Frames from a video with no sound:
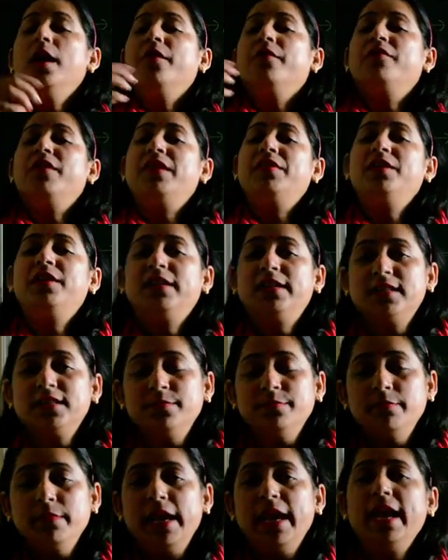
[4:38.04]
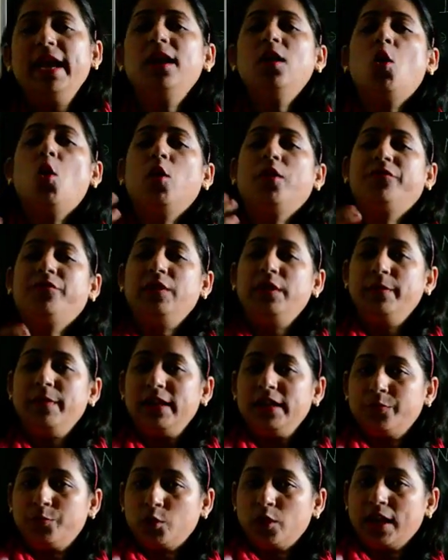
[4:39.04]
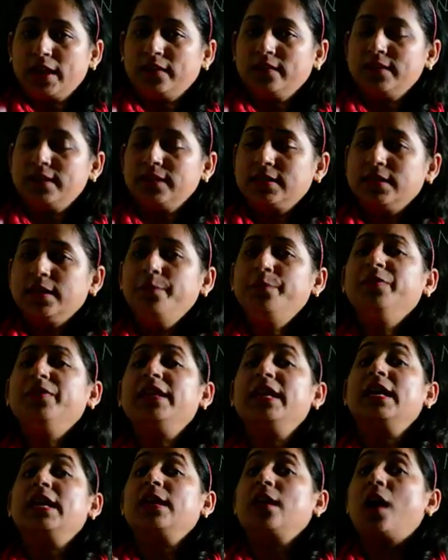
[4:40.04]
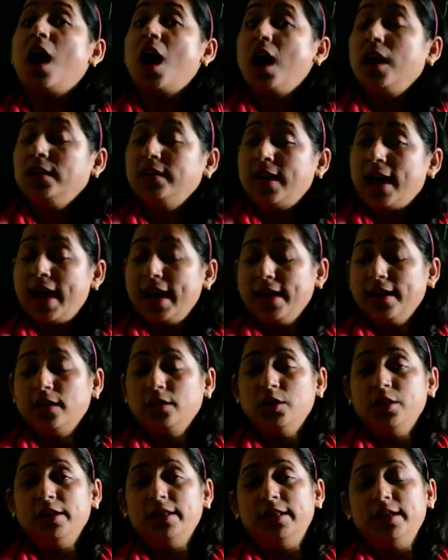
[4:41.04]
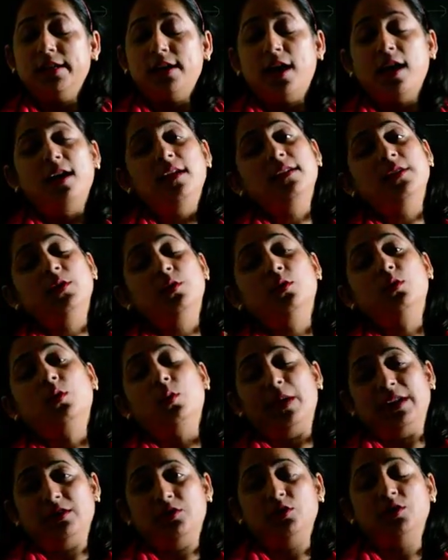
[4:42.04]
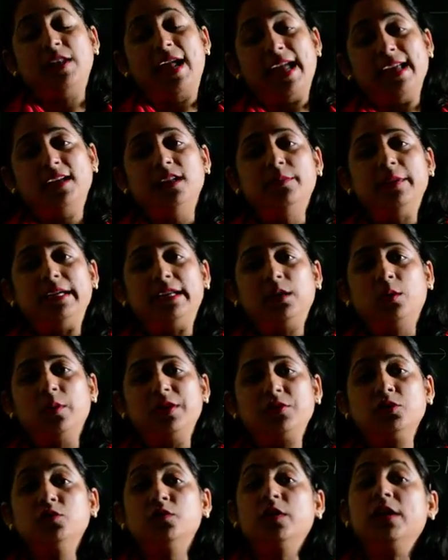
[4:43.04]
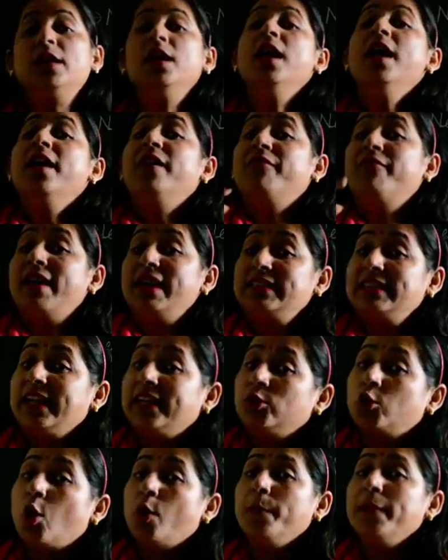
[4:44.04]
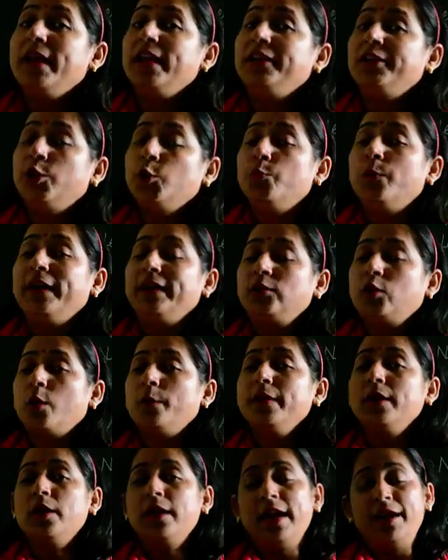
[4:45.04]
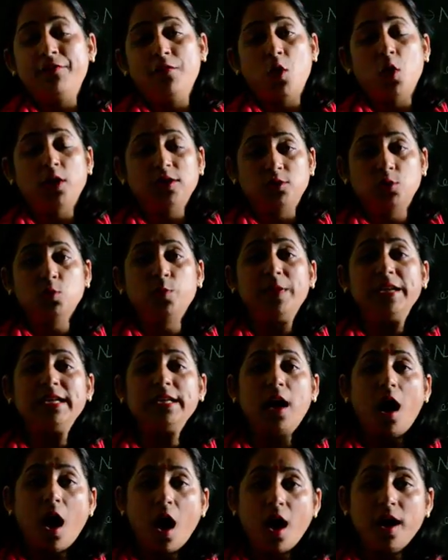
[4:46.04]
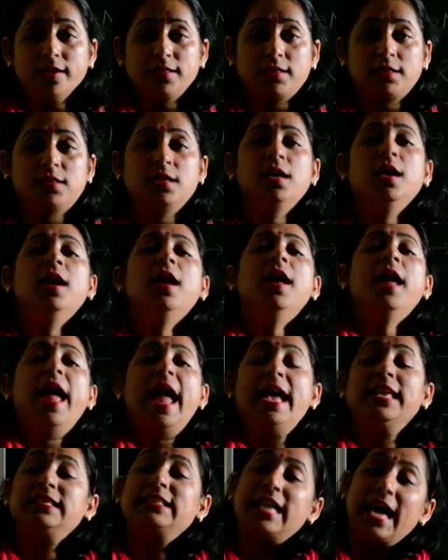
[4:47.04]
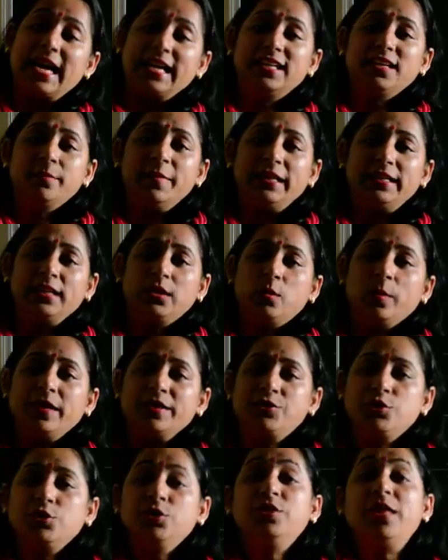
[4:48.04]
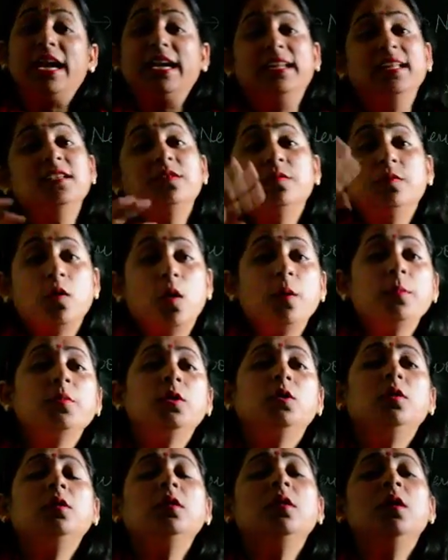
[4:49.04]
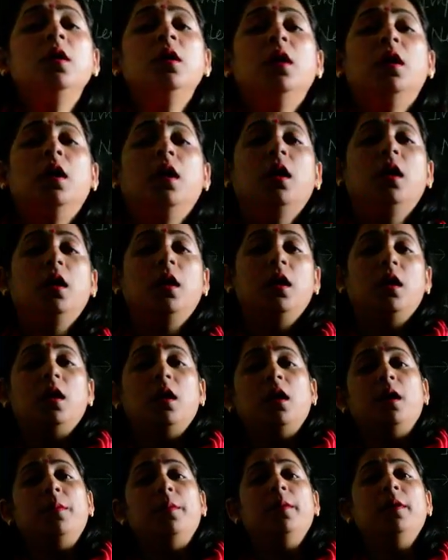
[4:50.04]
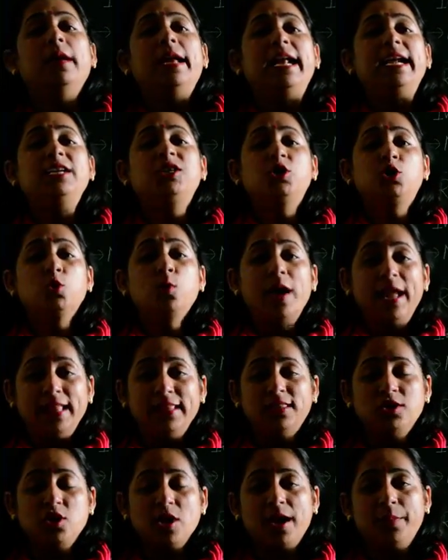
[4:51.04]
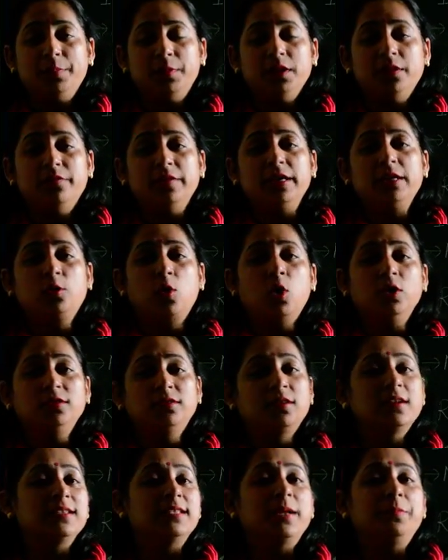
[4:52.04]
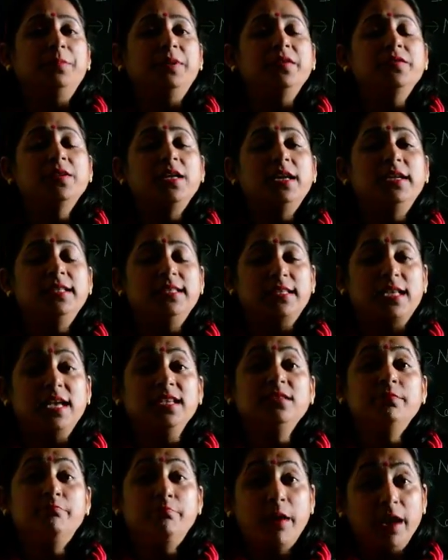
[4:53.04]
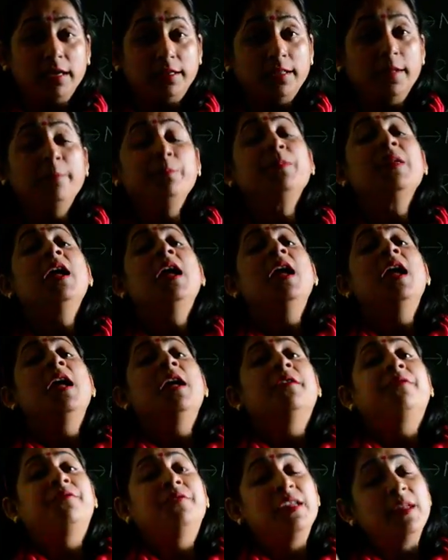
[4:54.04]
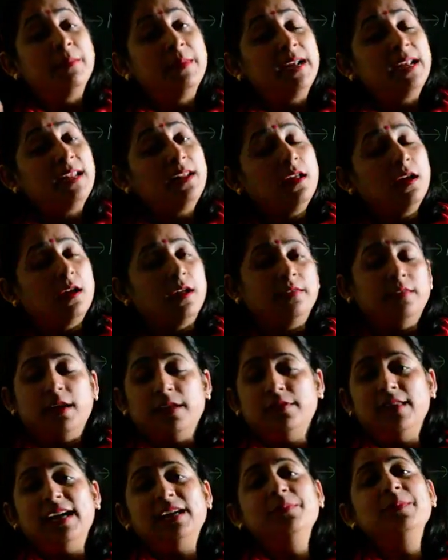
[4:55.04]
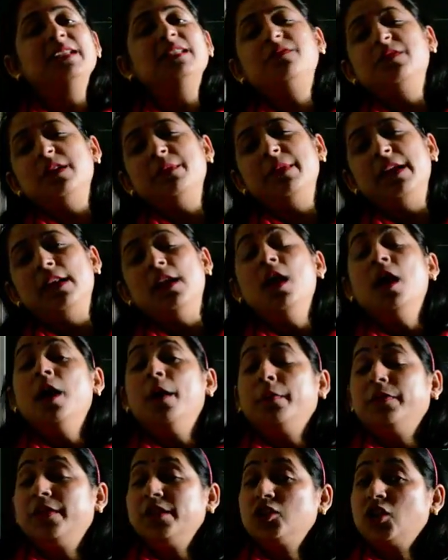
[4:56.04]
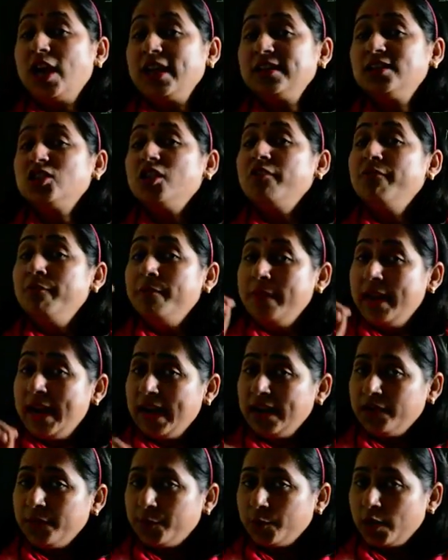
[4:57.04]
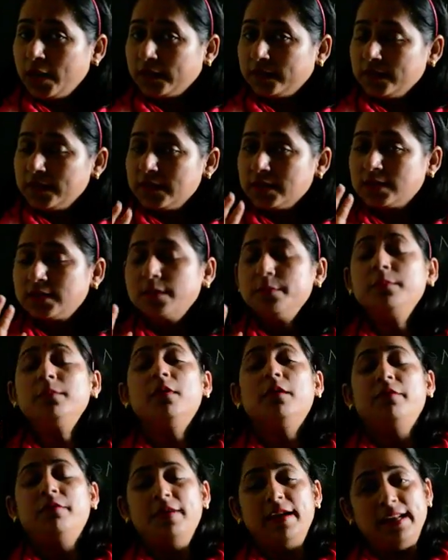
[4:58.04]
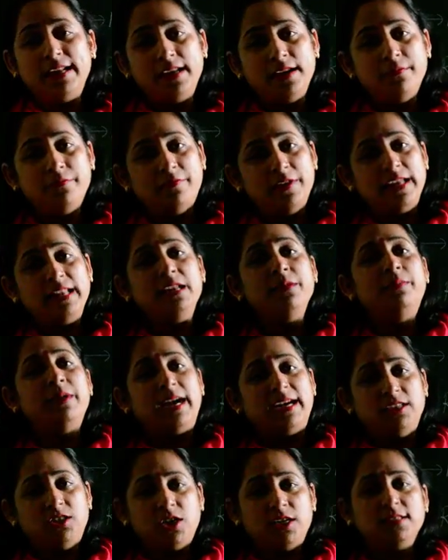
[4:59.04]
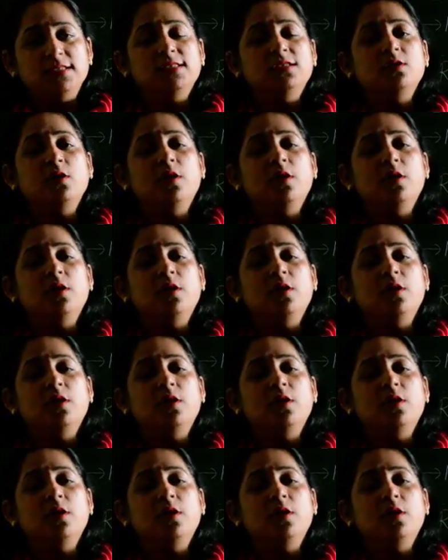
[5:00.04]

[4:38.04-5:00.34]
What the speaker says: whether it is male or female reproductive system. There are diagrammatic questions where vasectomy and tubectomy have also been asked as diagrammatic question. That is from AIDS to Health chapter, where contraceptives are discussed. But female, that means female, The chances of male reproductive system, very bright chances